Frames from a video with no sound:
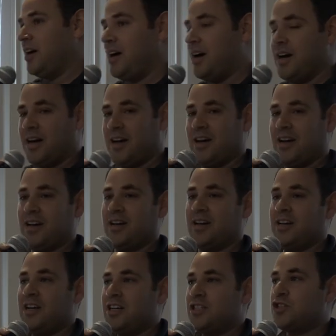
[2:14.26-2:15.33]
Uh,
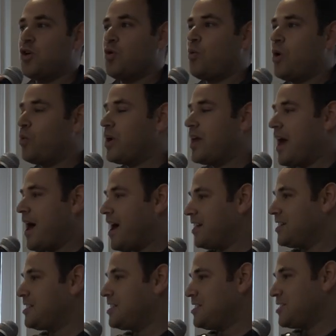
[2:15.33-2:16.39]
so, what we
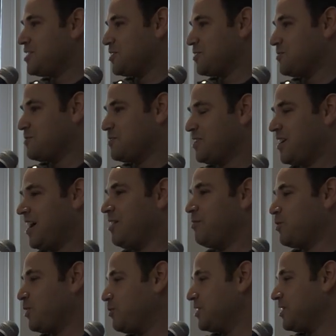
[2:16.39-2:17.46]
had to do,
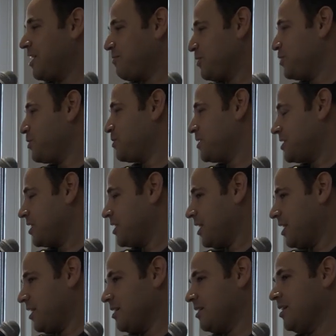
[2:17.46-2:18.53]
and we will never do this
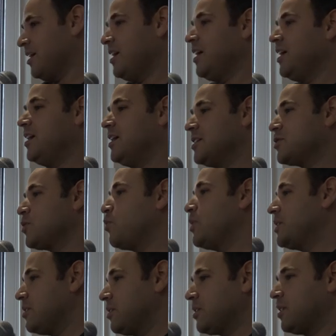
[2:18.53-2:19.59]
again, is
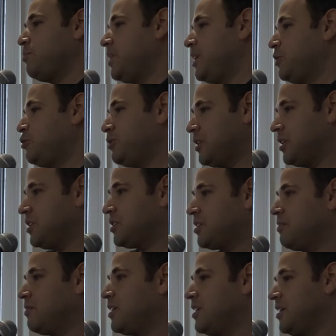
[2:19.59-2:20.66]
we took the petri dish
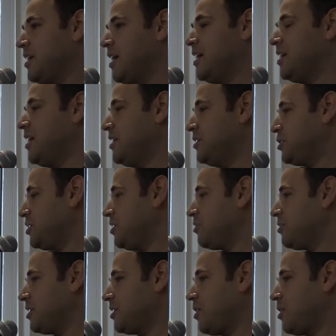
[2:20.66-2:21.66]
of the uh, engineered E.